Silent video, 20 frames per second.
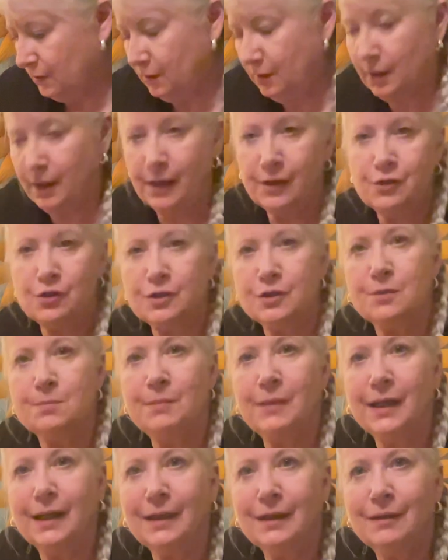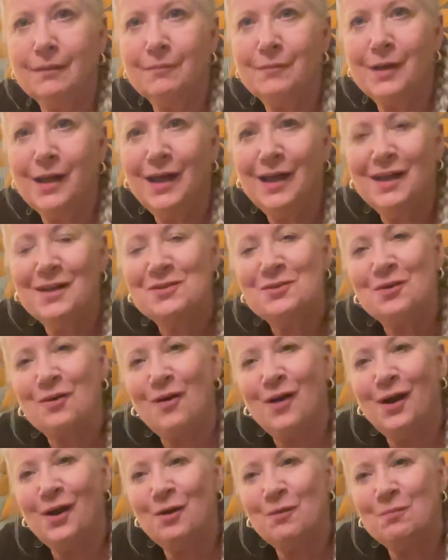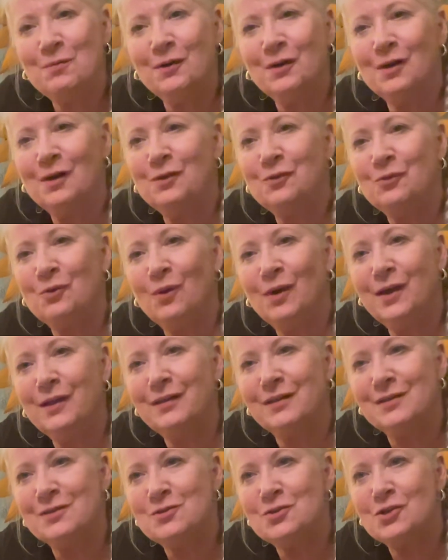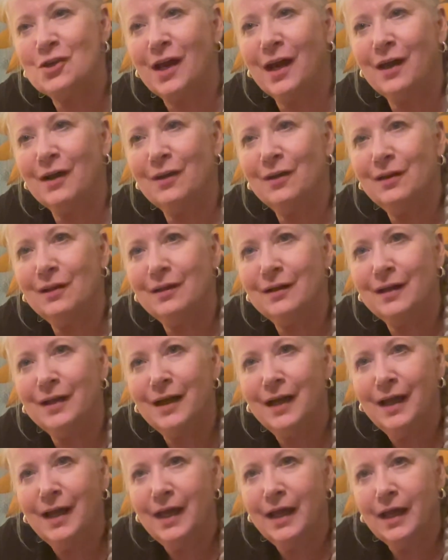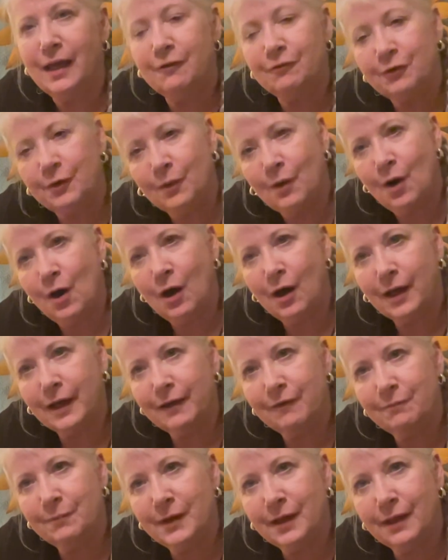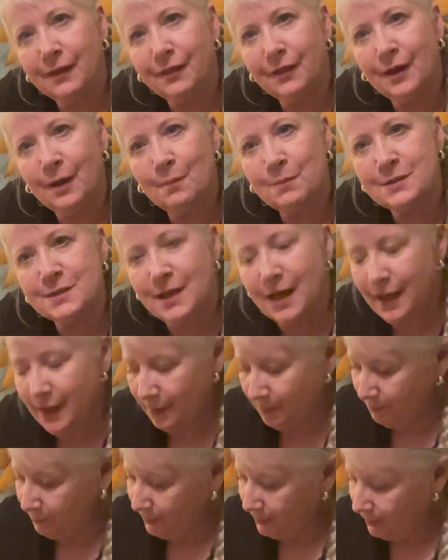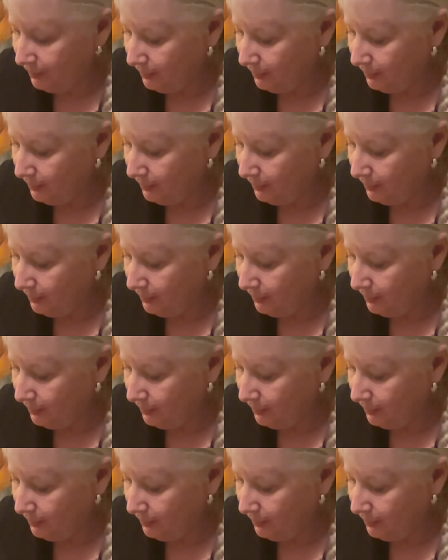not just me. So I hope you're enjoying this channel. If you are, give me a thumbs up